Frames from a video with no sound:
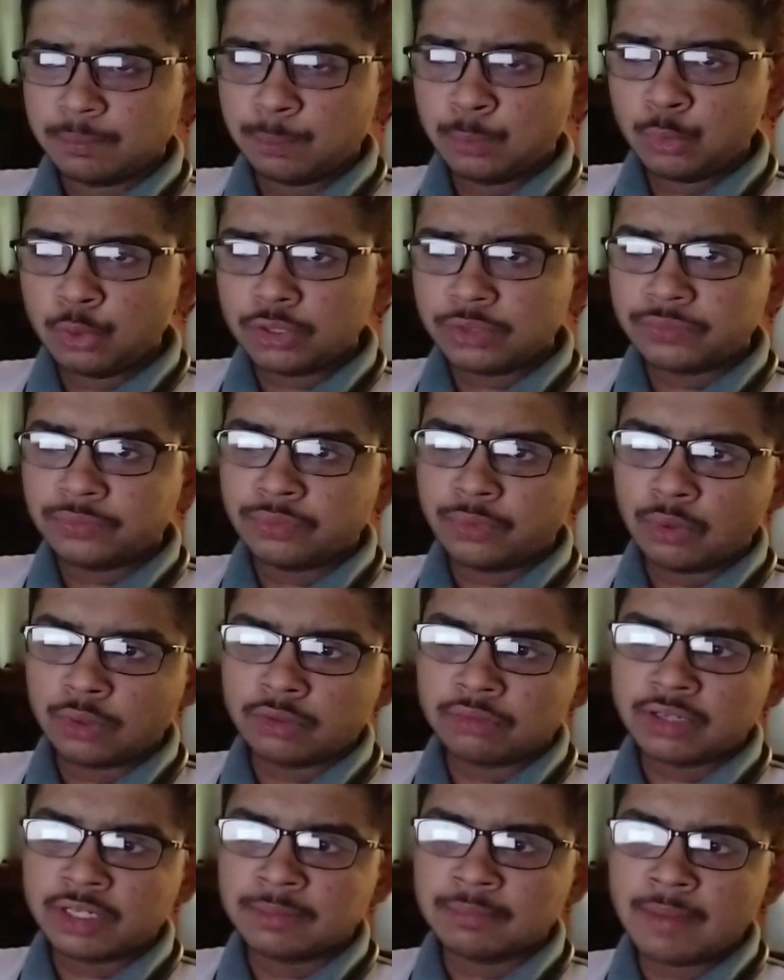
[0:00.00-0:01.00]
put
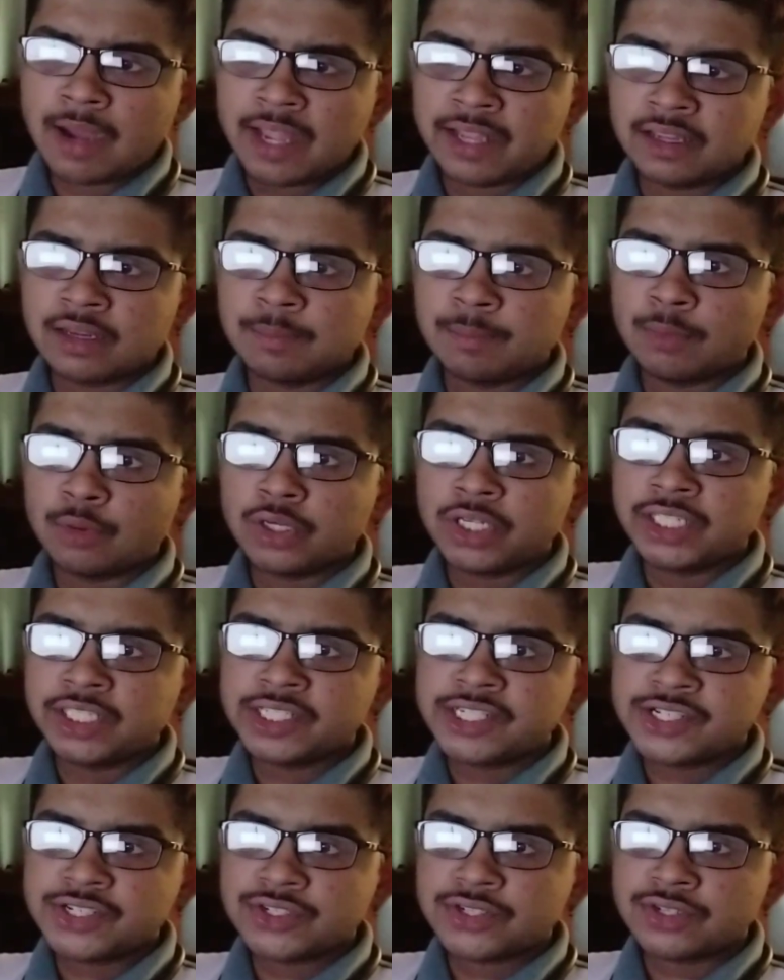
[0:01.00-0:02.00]
forward by a
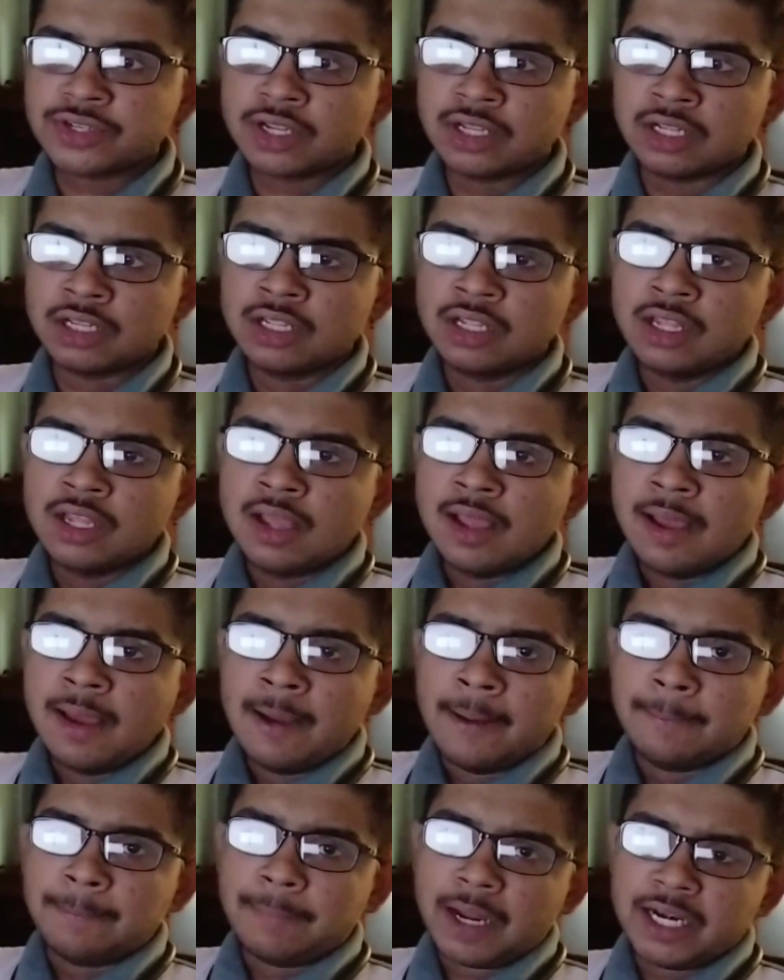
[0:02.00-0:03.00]
political
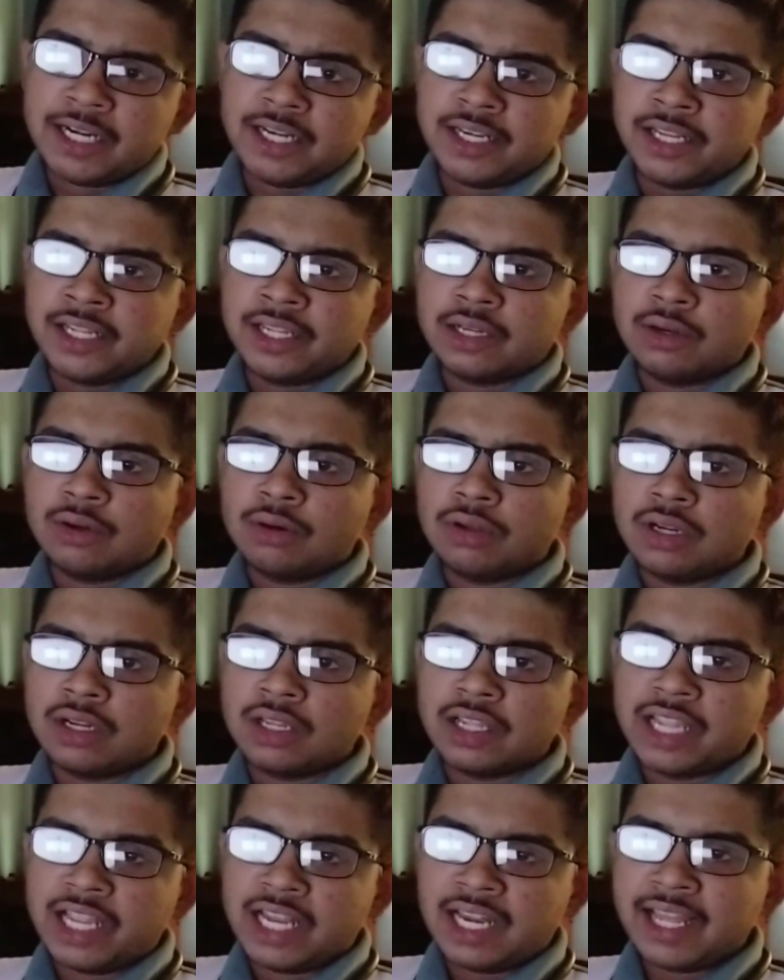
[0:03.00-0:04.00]
party
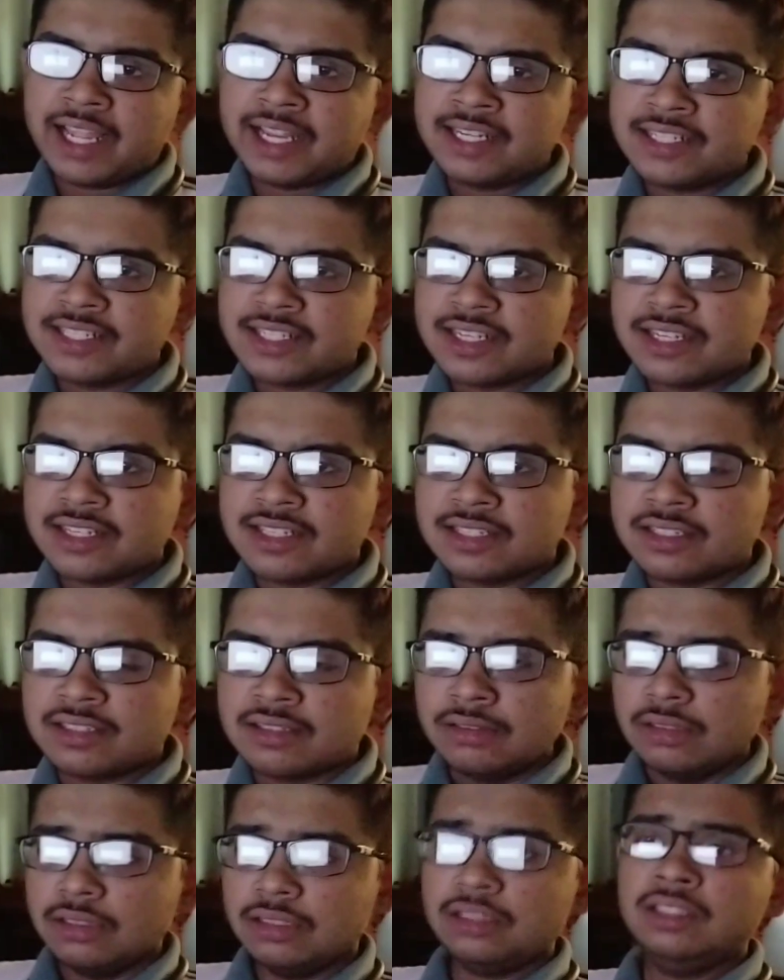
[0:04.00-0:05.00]
or alliances.
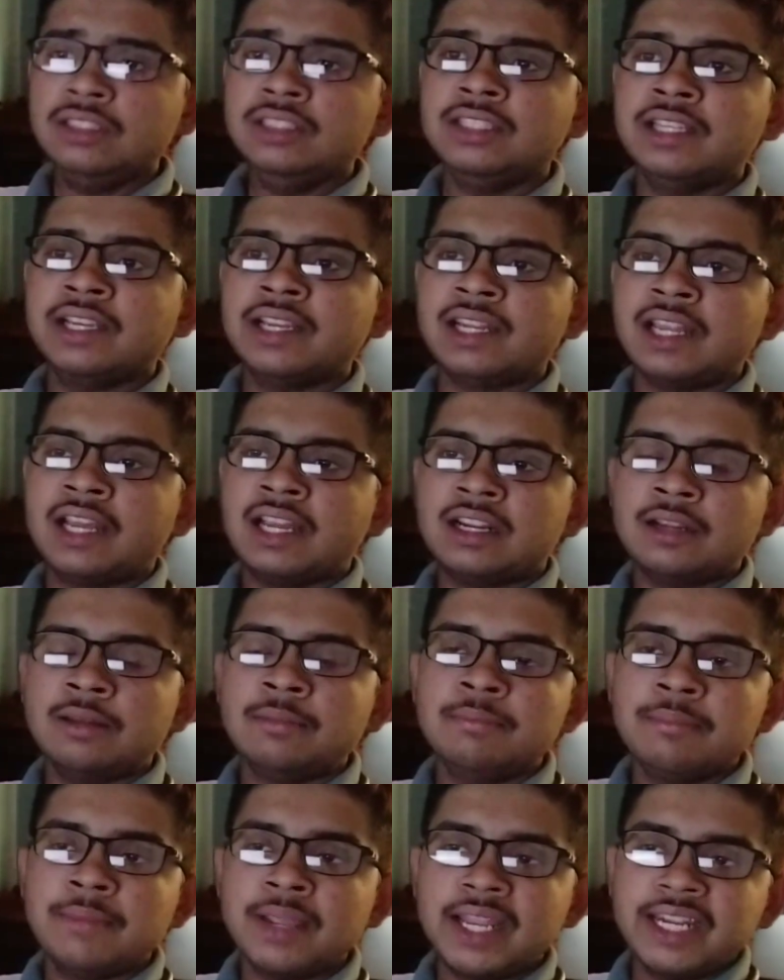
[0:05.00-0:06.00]
There
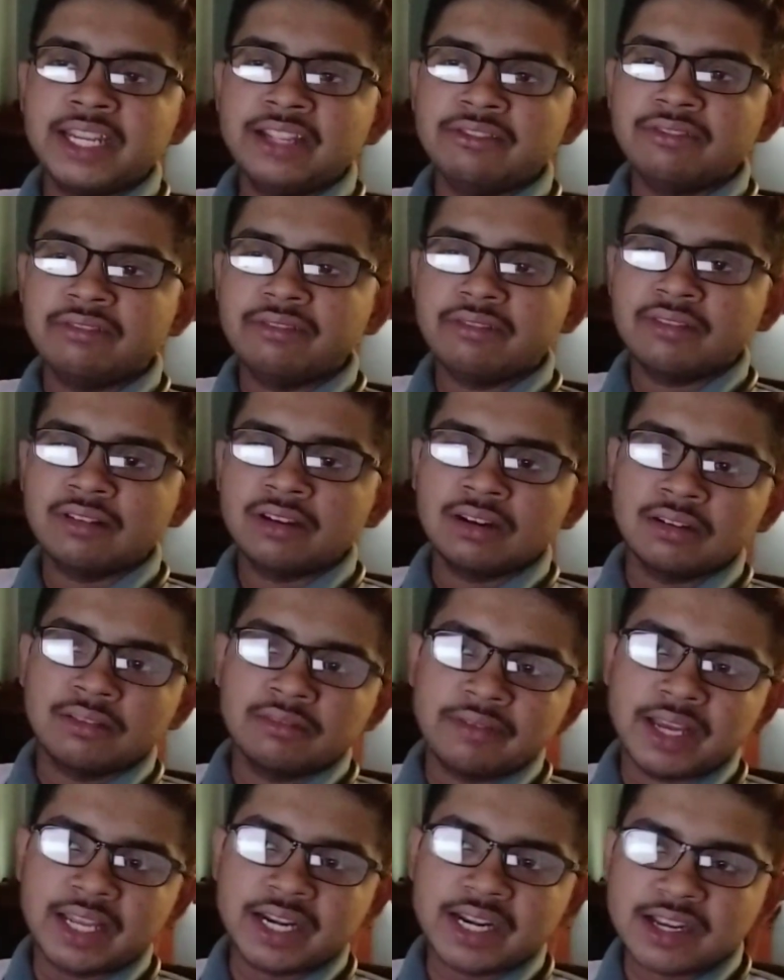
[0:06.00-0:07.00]
are many
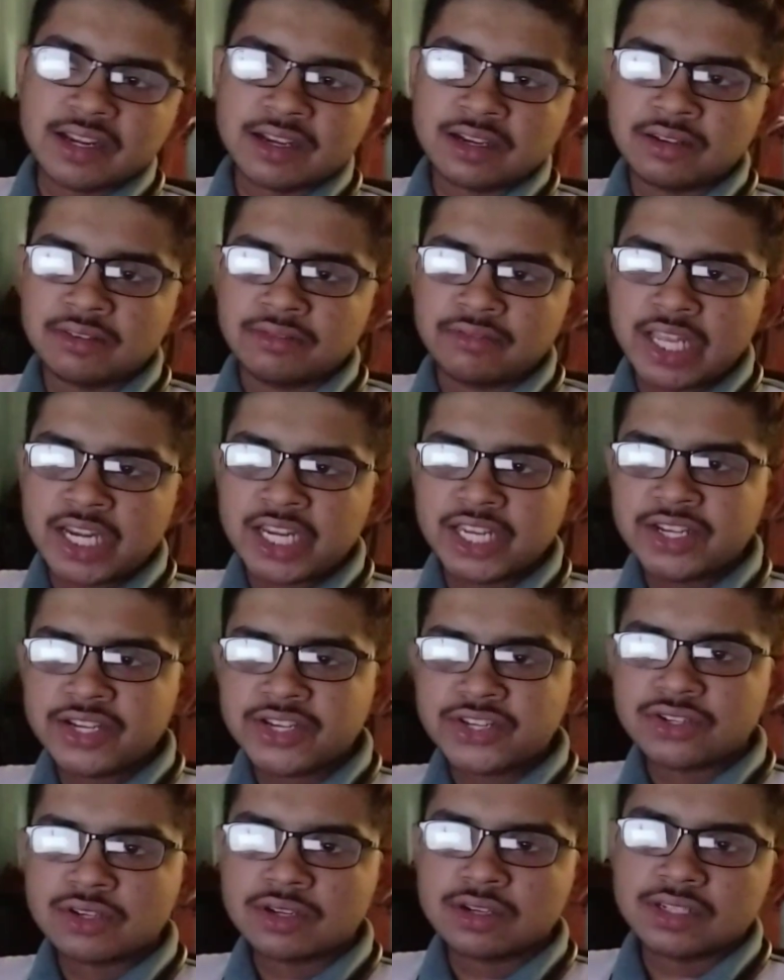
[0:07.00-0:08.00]

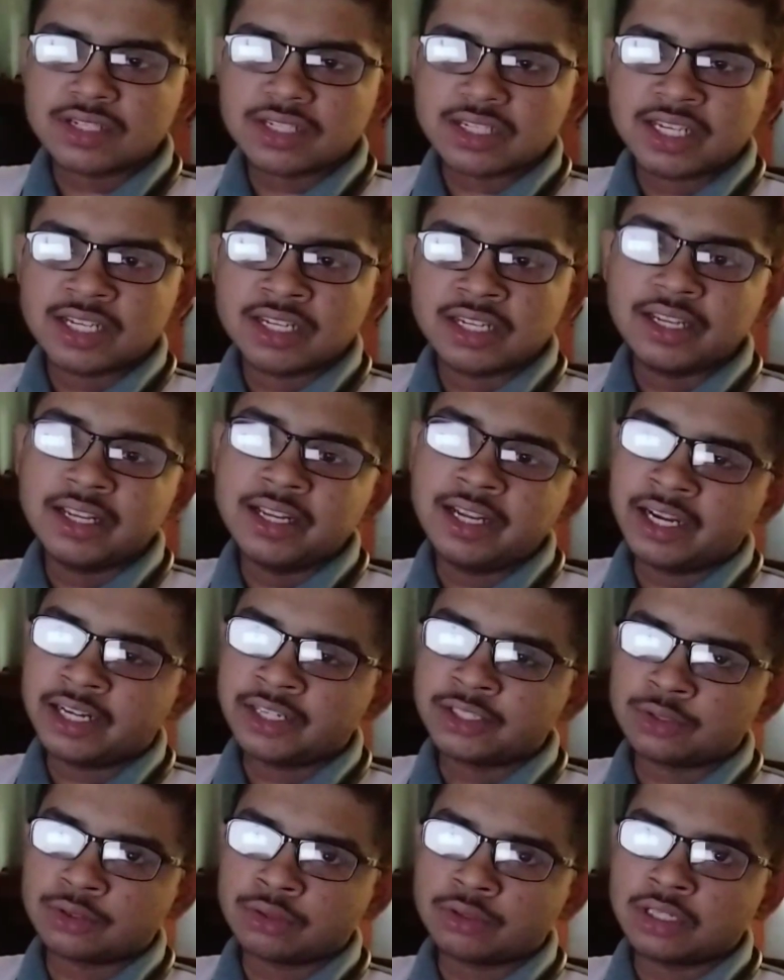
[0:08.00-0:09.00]
variations in
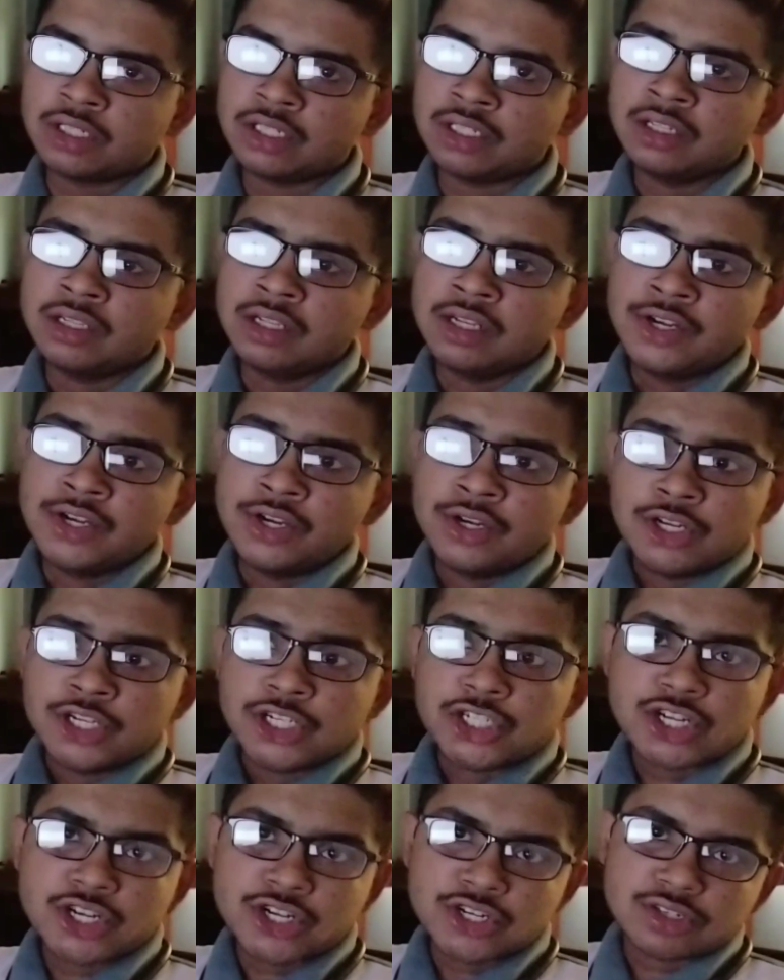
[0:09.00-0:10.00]
electoral
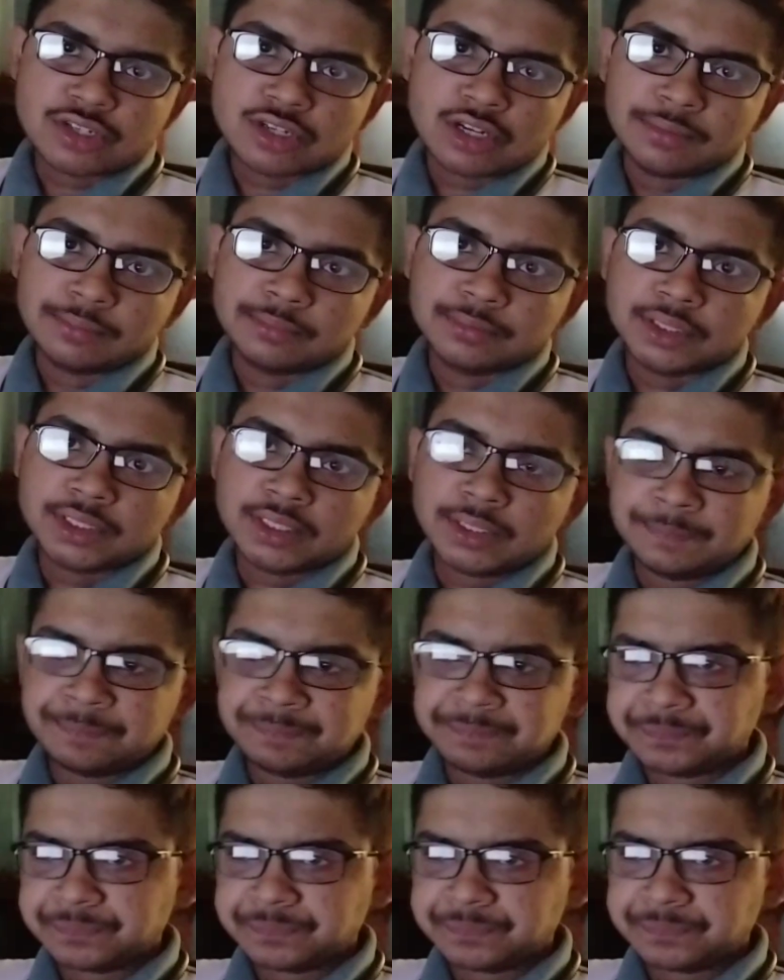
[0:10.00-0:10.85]
systems.